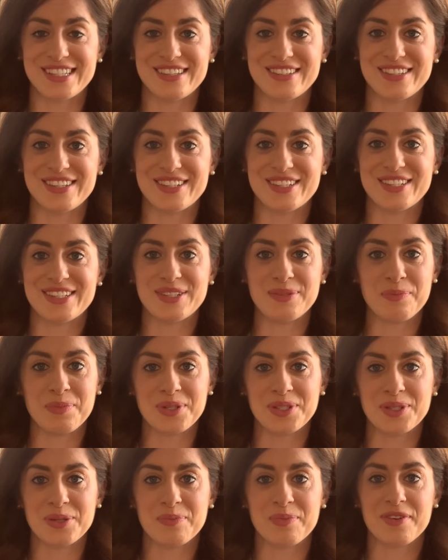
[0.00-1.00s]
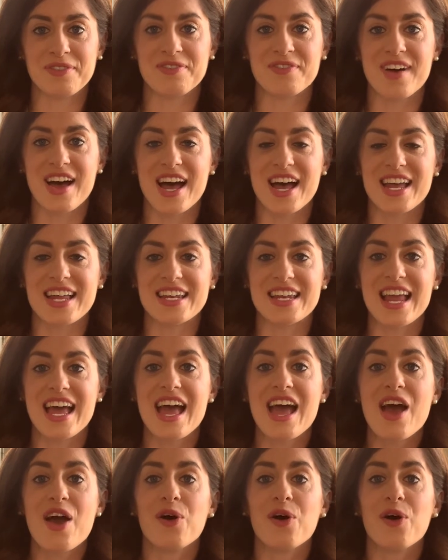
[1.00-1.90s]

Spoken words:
Those are super fun.